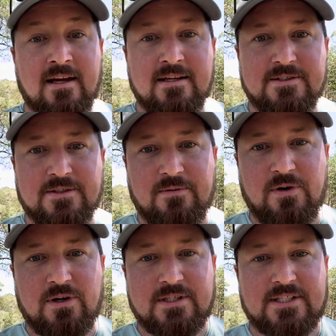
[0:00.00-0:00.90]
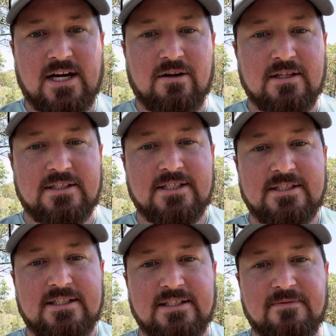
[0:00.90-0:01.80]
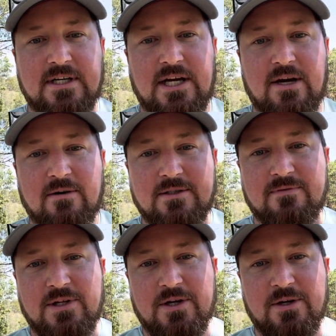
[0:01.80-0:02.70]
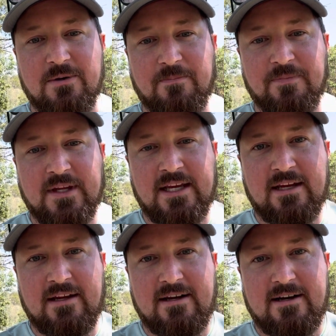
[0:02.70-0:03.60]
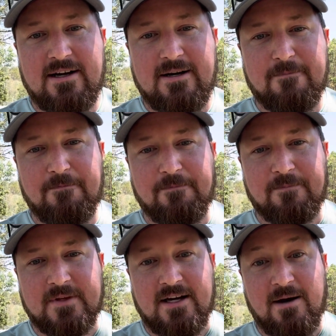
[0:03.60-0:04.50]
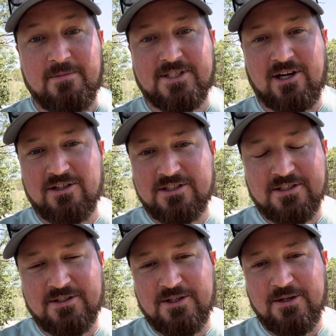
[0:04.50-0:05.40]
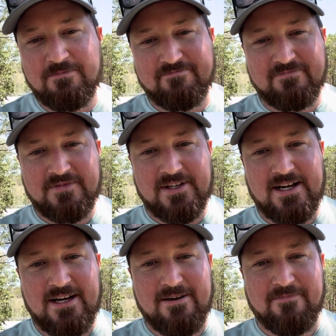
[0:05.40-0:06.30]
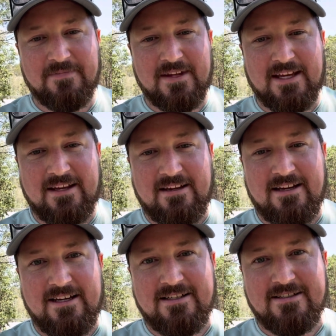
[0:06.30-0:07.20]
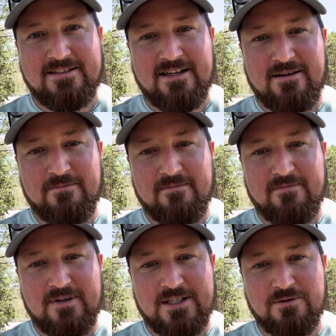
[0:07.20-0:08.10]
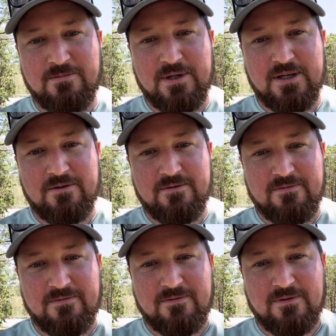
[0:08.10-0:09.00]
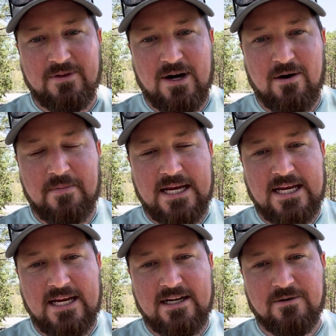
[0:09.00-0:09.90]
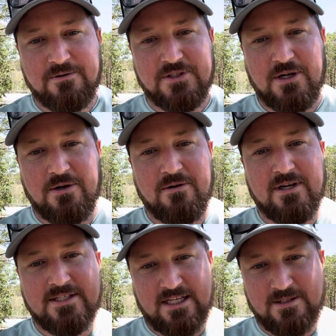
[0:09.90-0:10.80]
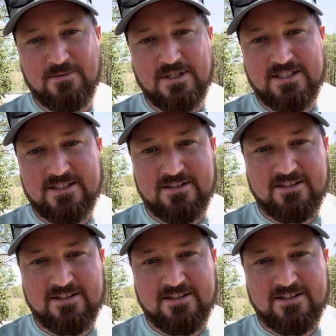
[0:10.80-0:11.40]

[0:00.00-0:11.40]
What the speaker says: So if you're a psychologist, this video is for you. I'm a psychologist too, and I do a bit of therapy and also assessment.